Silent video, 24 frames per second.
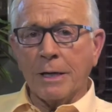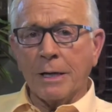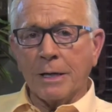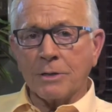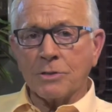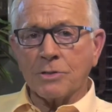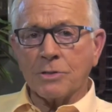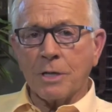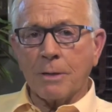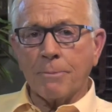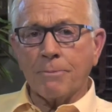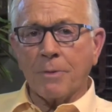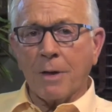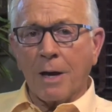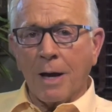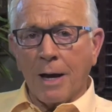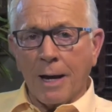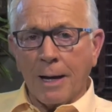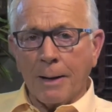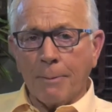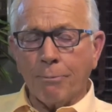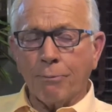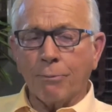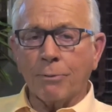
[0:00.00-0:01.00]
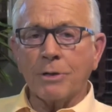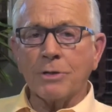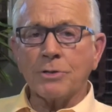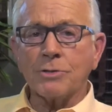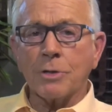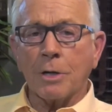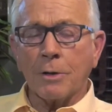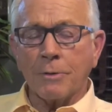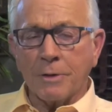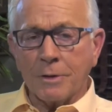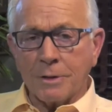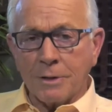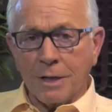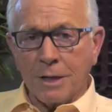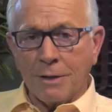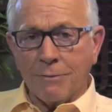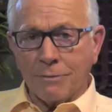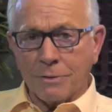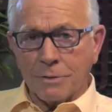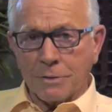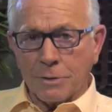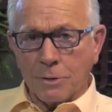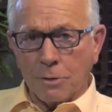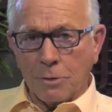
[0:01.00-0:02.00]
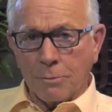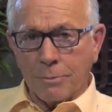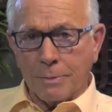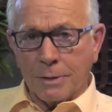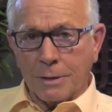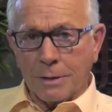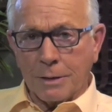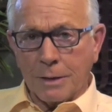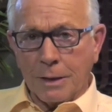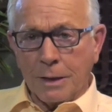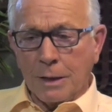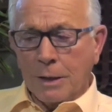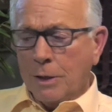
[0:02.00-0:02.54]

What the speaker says: except the high priest on the Day of Atonement